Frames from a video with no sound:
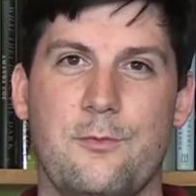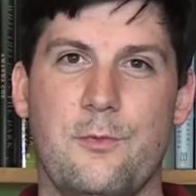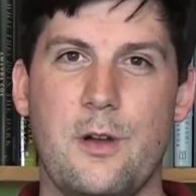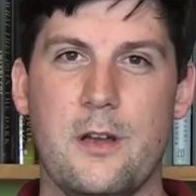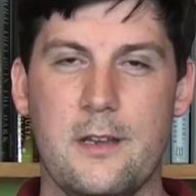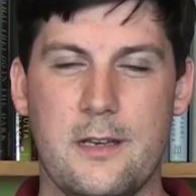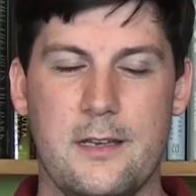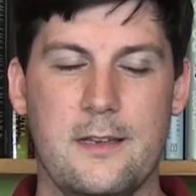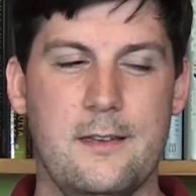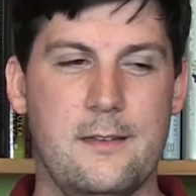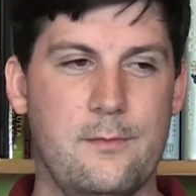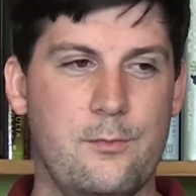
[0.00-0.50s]

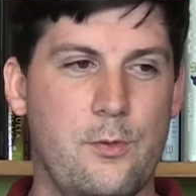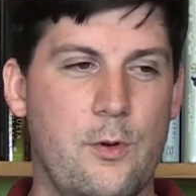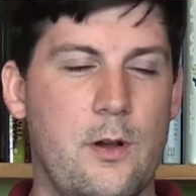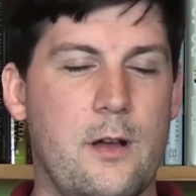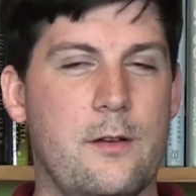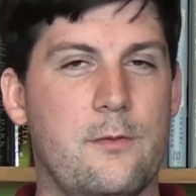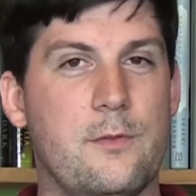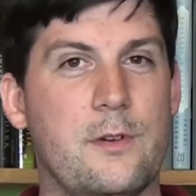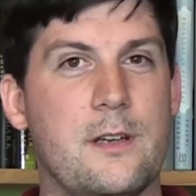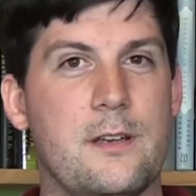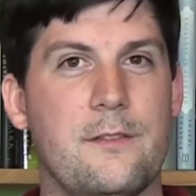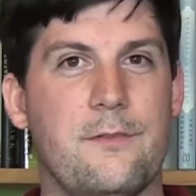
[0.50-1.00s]
What
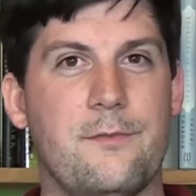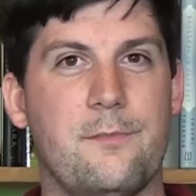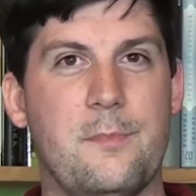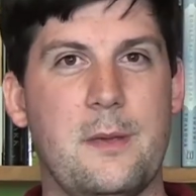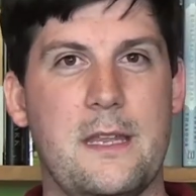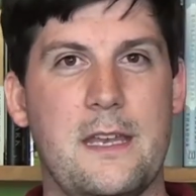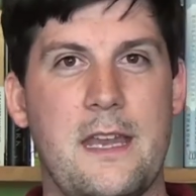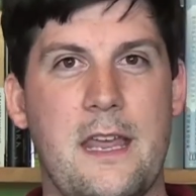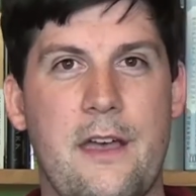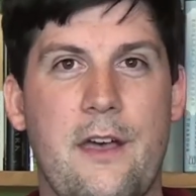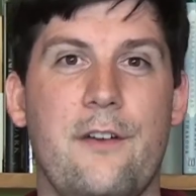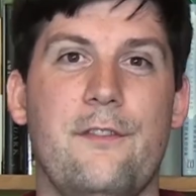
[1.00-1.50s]
would have
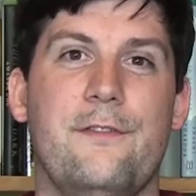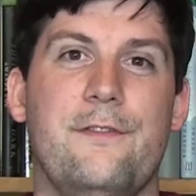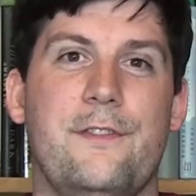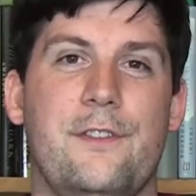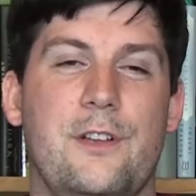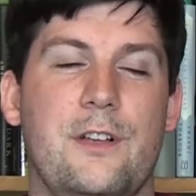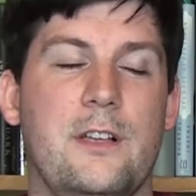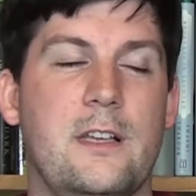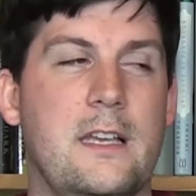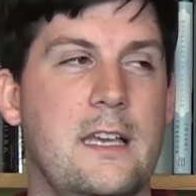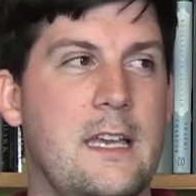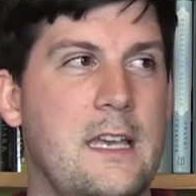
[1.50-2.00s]
been
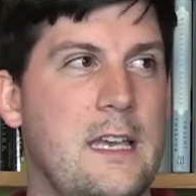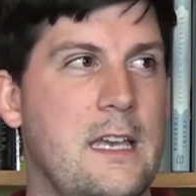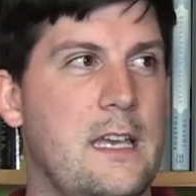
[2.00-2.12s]
helpful?